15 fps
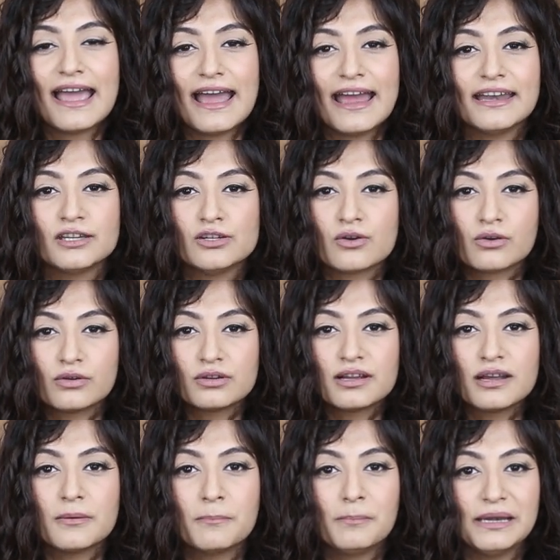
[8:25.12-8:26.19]
and you're going to
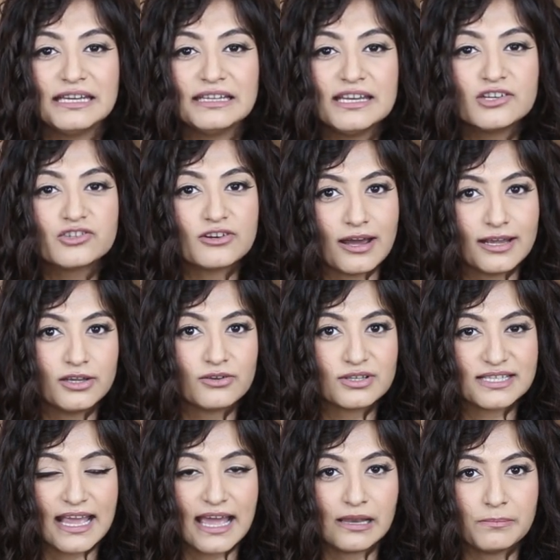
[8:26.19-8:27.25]
completely dry your
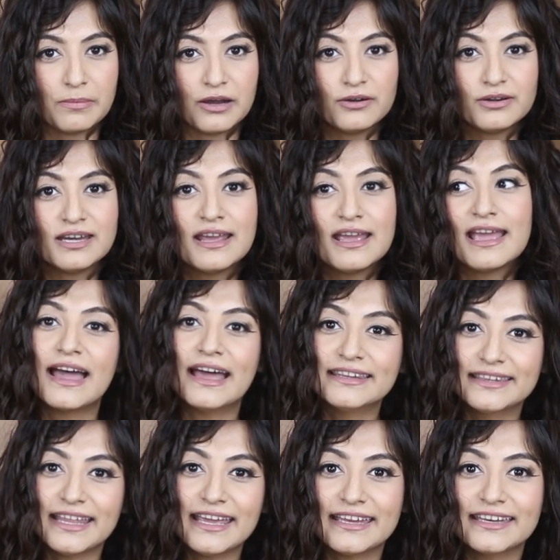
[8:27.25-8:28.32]
scalp out.
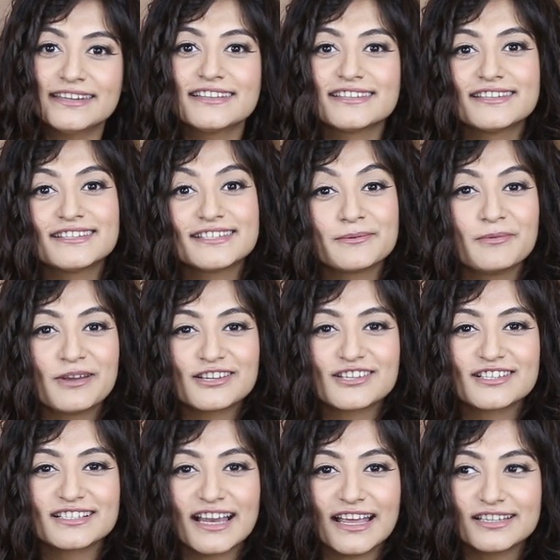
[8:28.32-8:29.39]
And then the
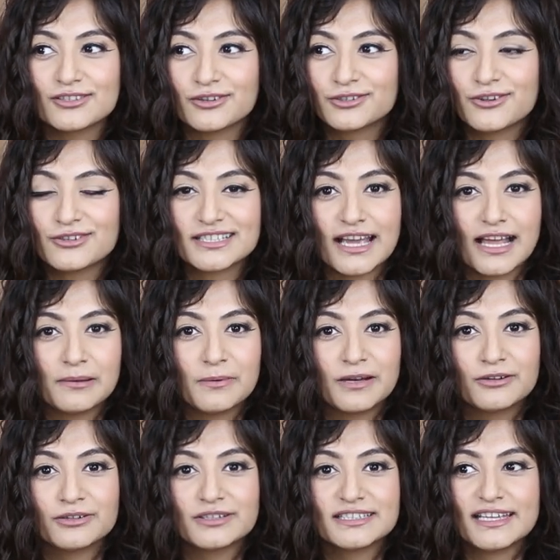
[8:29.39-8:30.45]
sebaceous glands on your scalp are
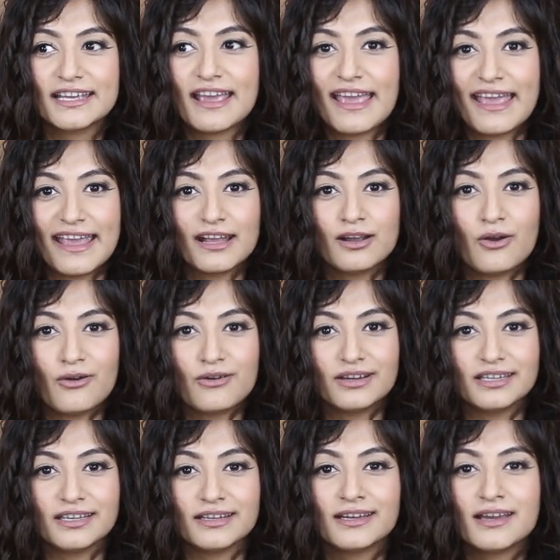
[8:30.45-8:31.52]
going to say, hang
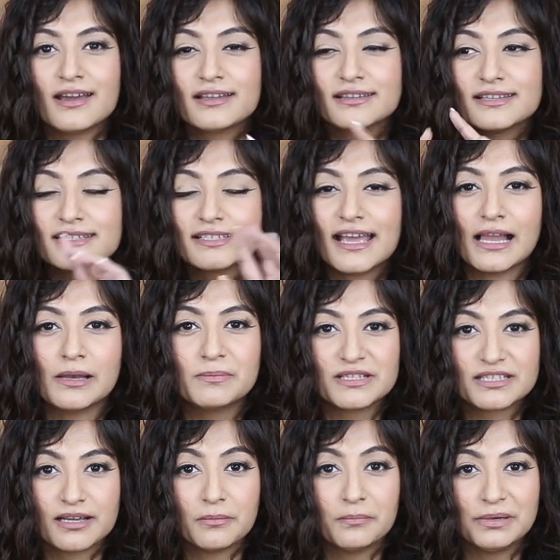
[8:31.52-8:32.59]
on, the scalp
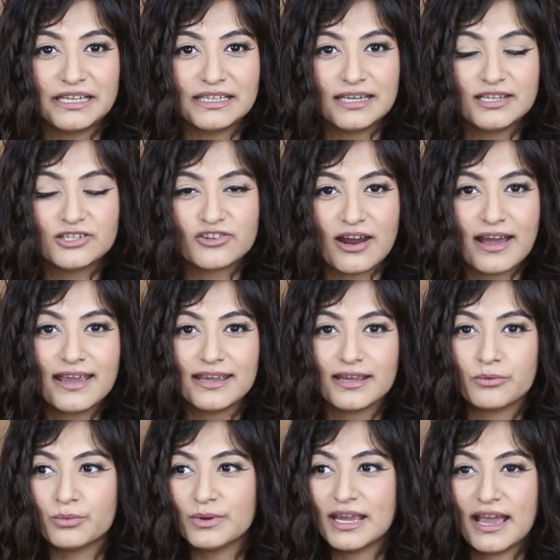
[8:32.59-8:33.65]
is completely
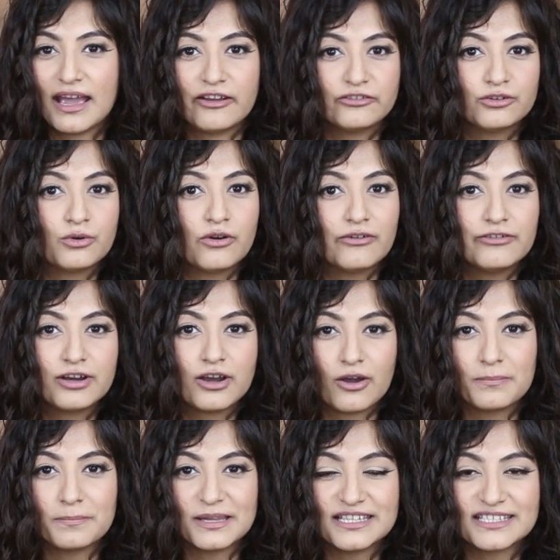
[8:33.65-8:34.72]
dry, we have to
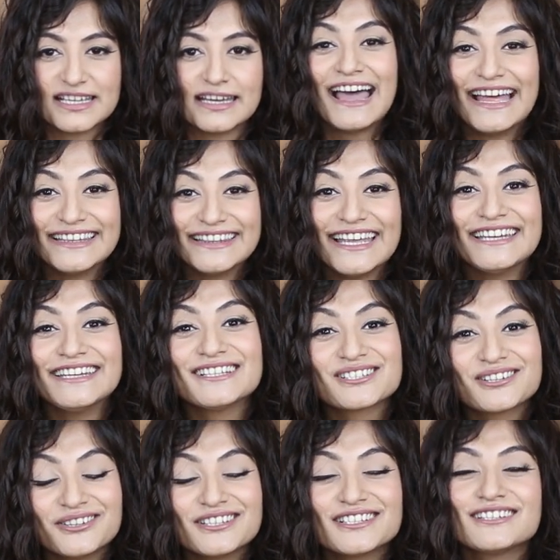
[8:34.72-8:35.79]
overcompensate. And then it's
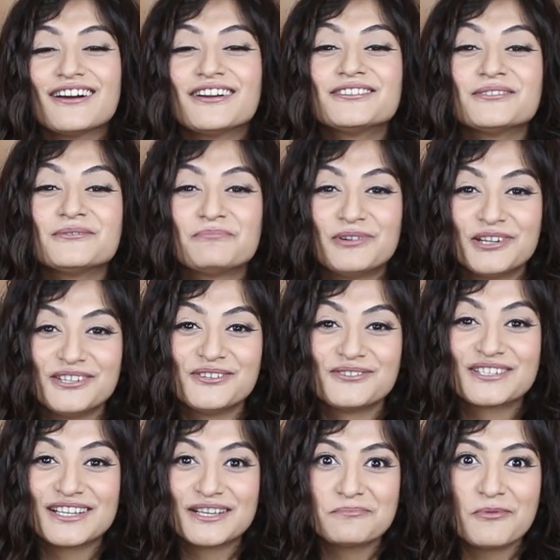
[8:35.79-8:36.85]
going to start
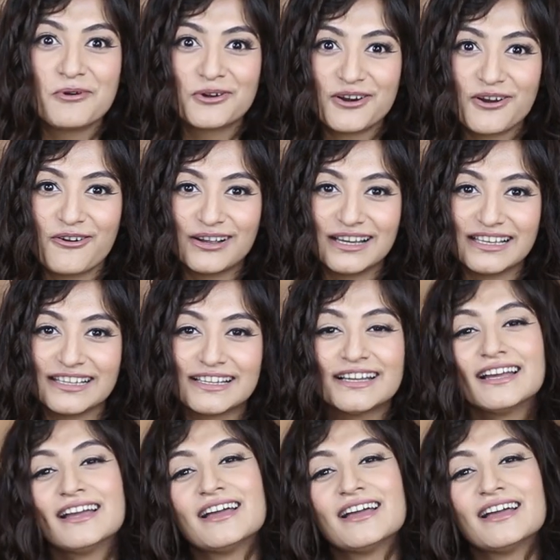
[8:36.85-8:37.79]
producing more oil.